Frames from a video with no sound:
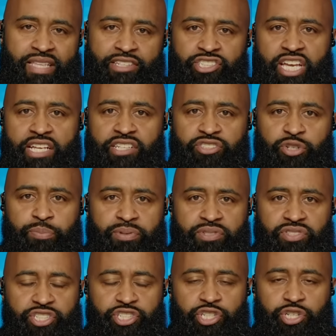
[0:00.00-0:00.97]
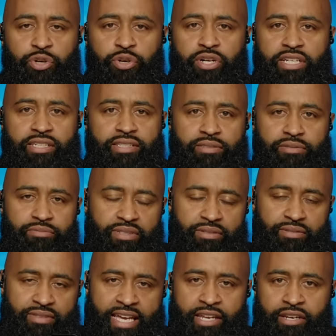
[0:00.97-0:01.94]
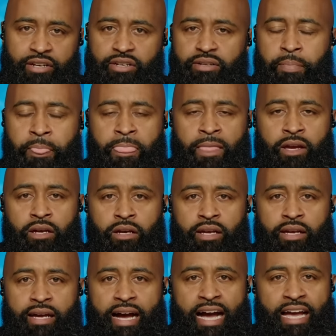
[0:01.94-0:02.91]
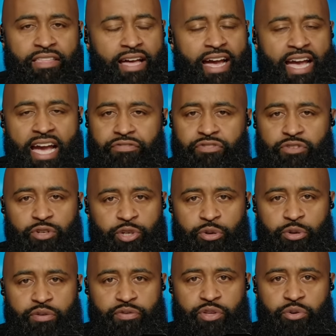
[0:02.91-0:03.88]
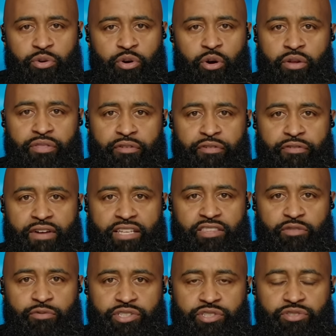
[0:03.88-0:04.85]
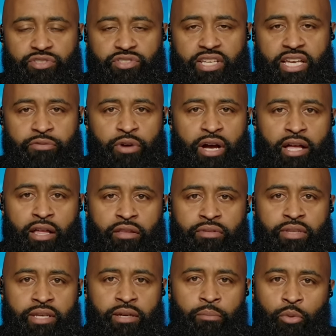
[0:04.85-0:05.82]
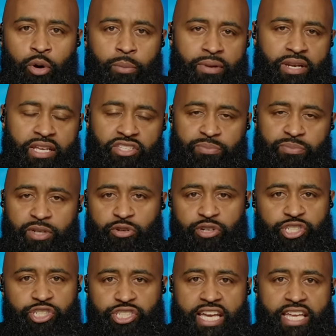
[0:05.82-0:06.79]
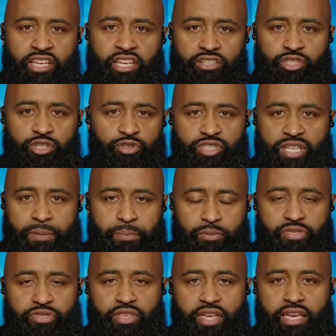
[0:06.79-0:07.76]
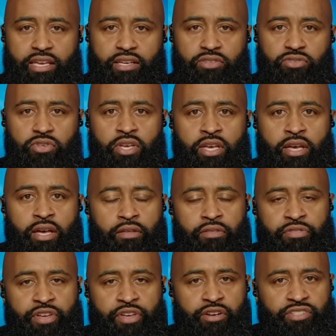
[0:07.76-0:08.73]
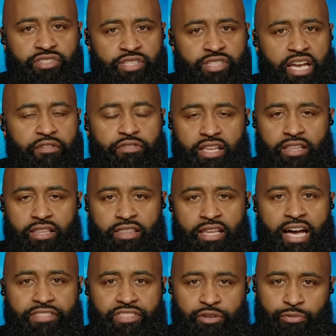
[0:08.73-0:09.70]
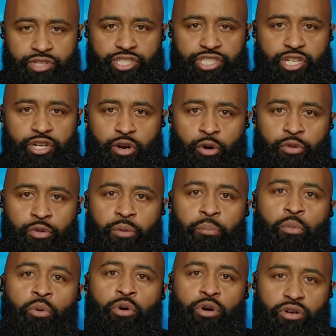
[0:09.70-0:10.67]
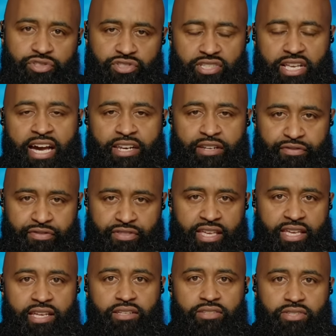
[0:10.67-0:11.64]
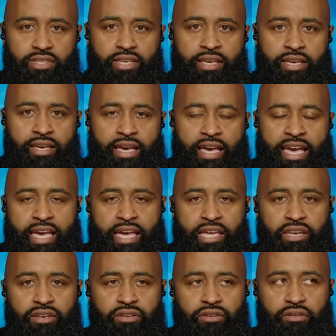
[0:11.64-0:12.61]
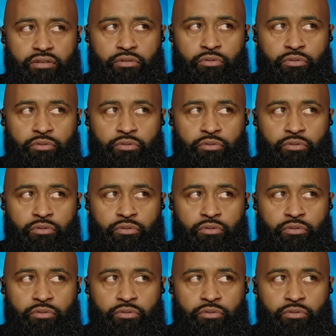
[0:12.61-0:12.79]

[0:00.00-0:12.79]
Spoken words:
changed their position on later. I have to agree with you on the fact of what you said. While Mormonism and Christianity are two separate things, there is definitely a lot that we share on the moral side of things. And